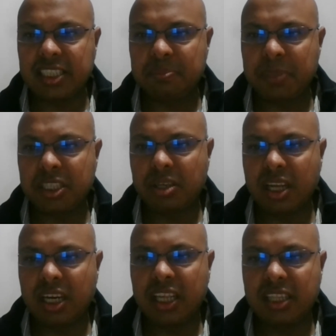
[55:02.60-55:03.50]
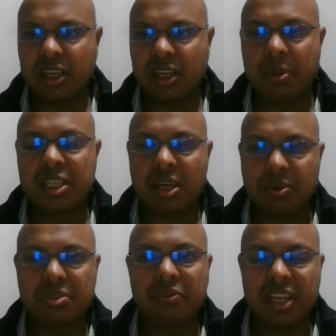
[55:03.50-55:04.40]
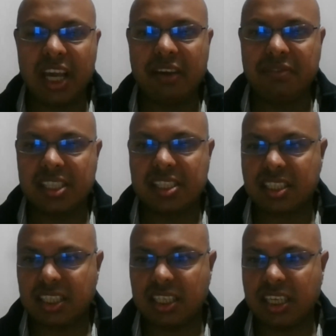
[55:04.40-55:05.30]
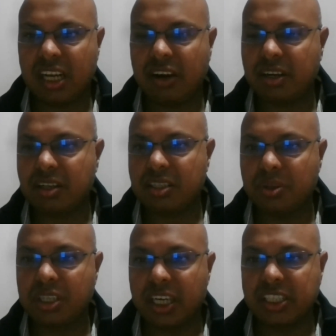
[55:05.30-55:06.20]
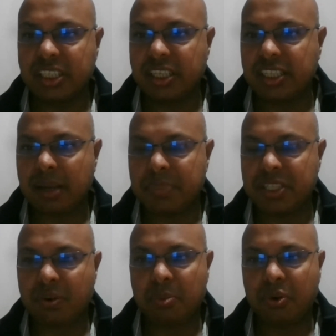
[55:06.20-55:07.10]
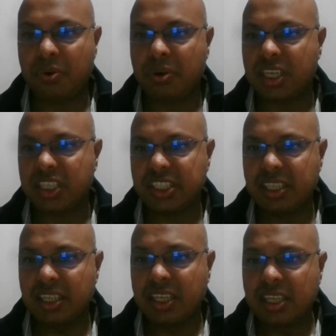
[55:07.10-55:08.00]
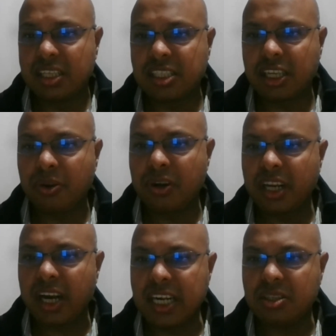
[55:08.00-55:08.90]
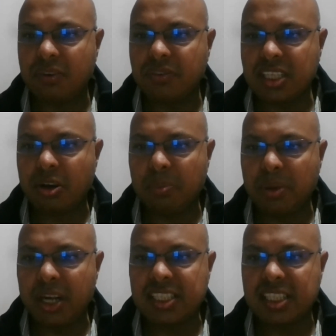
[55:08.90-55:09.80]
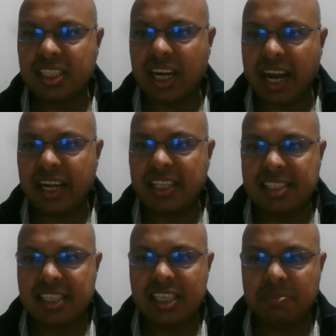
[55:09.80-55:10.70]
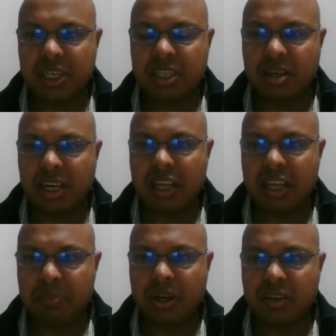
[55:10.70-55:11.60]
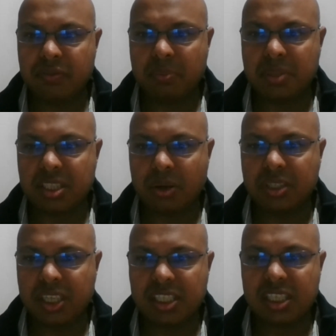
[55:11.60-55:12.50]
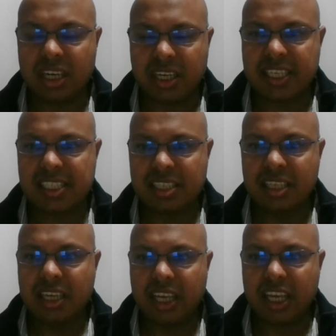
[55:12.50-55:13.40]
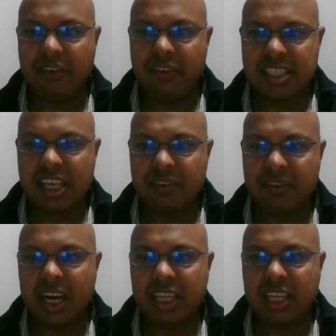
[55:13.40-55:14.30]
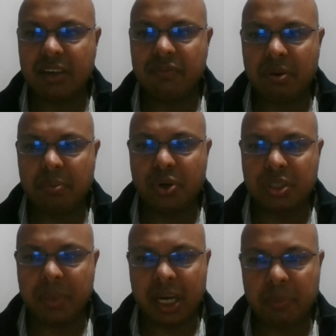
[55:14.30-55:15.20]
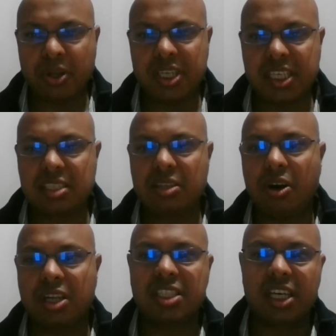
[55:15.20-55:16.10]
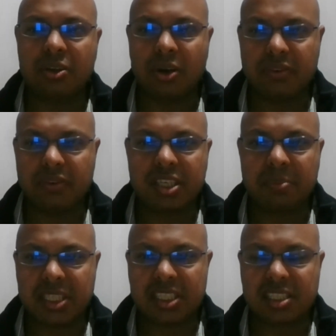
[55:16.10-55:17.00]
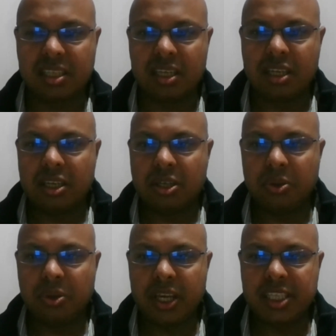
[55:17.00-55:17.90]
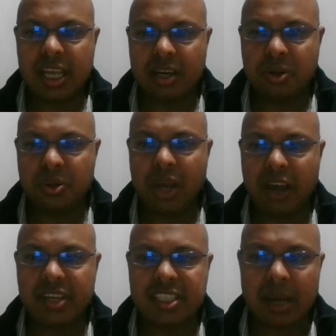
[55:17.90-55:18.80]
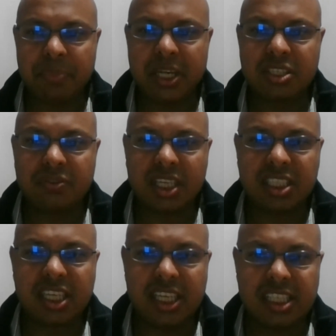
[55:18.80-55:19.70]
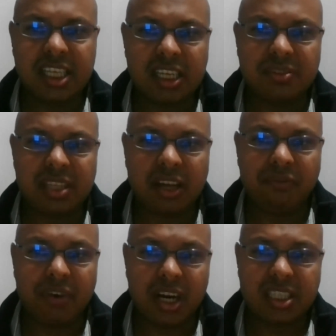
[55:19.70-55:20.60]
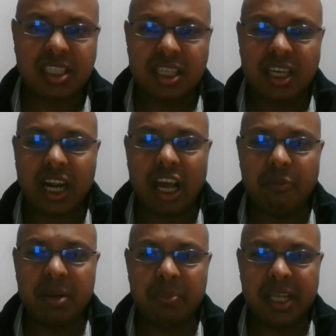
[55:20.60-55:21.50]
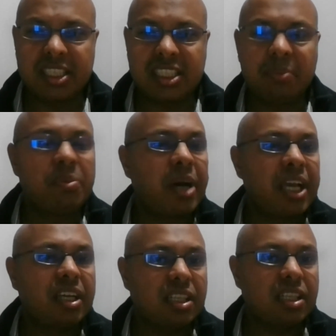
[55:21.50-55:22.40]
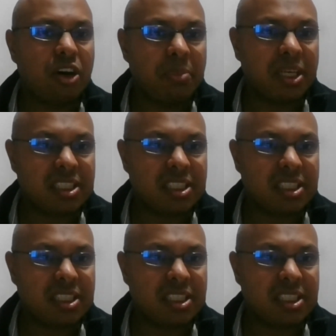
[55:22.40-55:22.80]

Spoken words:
particularly in the global south. So we have this in our own country, examples from our own country. Securing rights of these communities in the land and sea is particularly important from the South Asian context, in a way safeguarding them from both mega projects or strict conservation measures. Do you have examples of such initiatives that have worked and have been mainstreamed by the government?